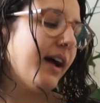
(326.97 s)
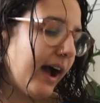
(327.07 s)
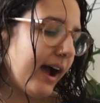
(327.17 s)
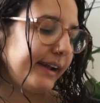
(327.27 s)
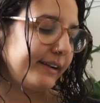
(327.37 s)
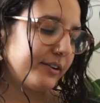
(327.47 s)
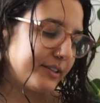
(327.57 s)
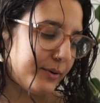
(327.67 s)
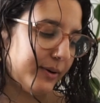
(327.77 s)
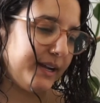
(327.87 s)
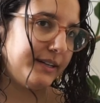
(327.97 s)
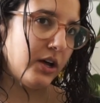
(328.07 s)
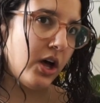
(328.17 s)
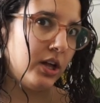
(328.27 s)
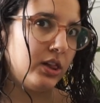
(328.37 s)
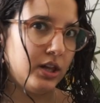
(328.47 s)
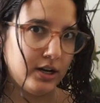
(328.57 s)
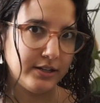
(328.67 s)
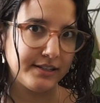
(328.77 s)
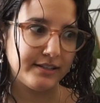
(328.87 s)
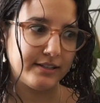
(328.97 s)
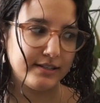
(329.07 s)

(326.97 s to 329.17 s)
I got quite a lot.